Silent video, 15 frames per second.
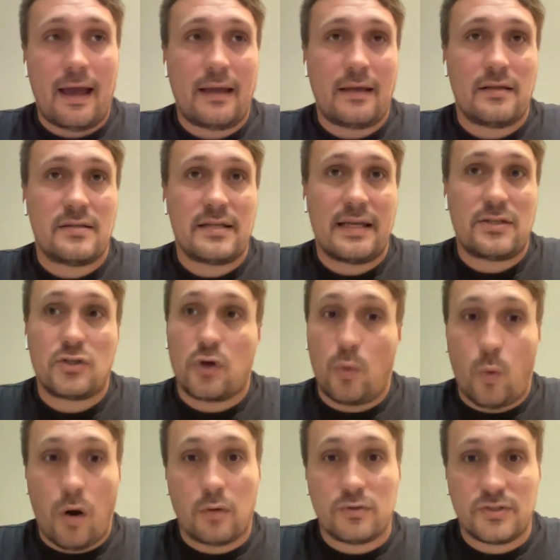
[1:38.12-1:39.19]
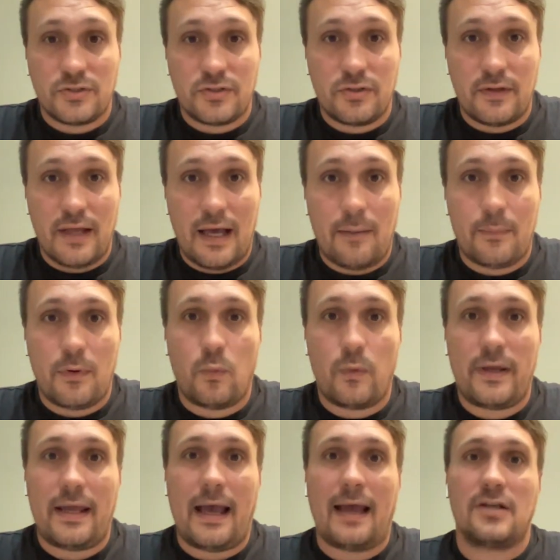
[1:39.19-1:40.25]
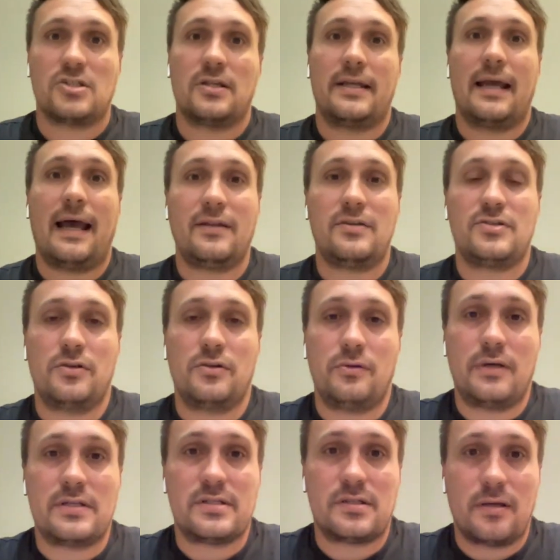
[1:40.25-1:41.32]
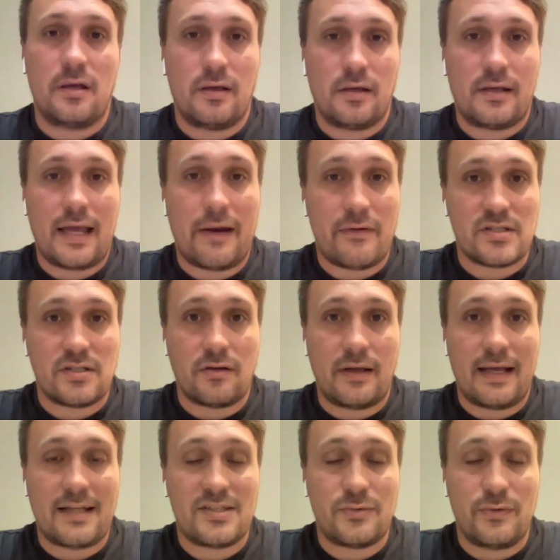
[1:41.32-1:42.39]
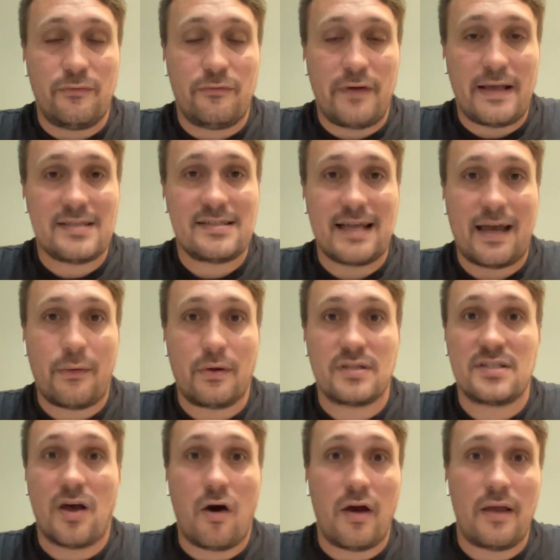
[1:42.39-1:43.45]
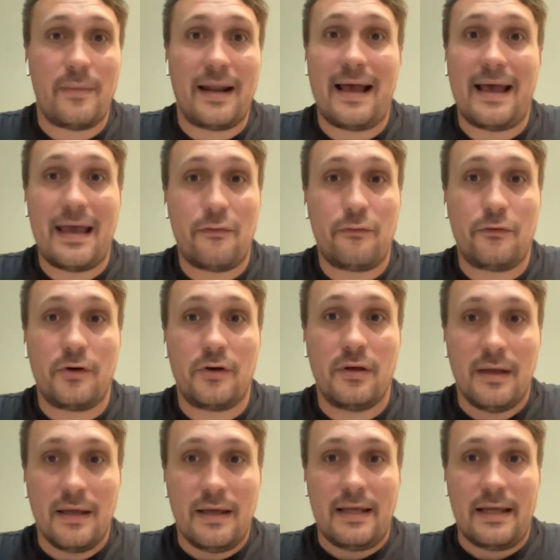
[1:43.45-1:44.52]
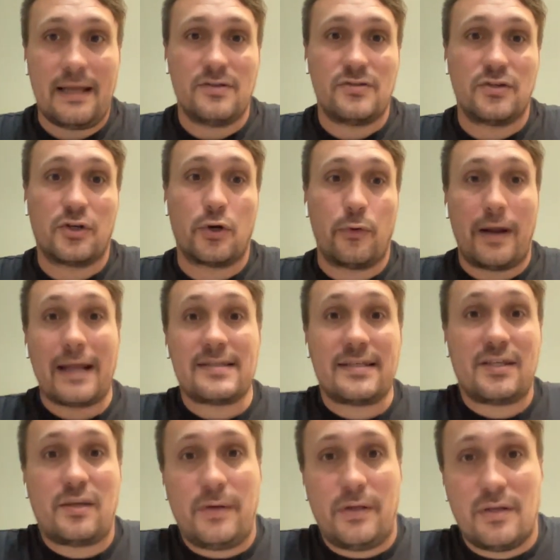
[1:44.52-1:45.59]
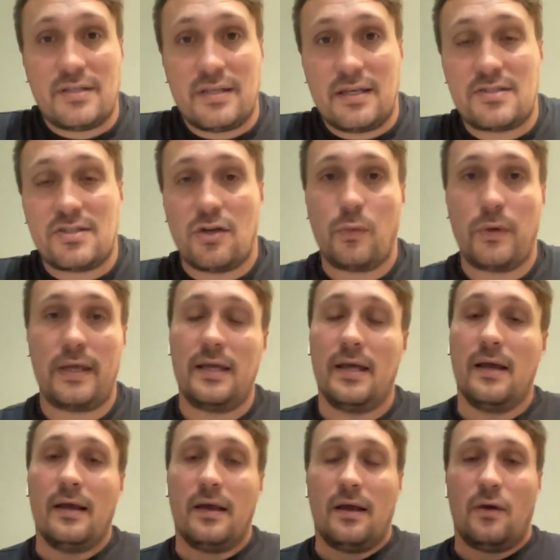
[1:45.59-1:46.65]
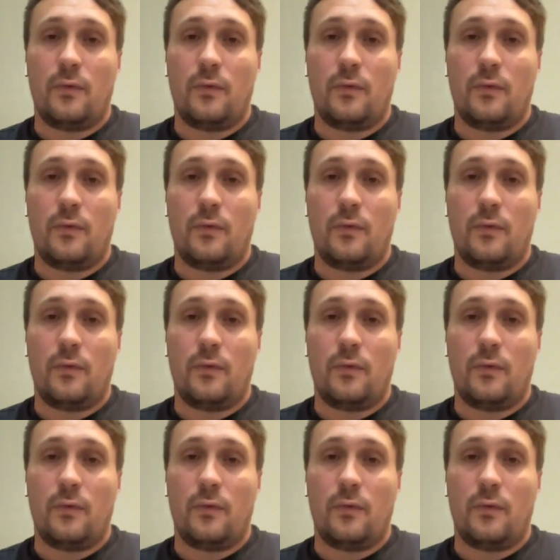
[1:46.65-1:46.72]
and it took a while to do that, but we actually had to, as Karis and I had to invest our time and our effort into creating community. So we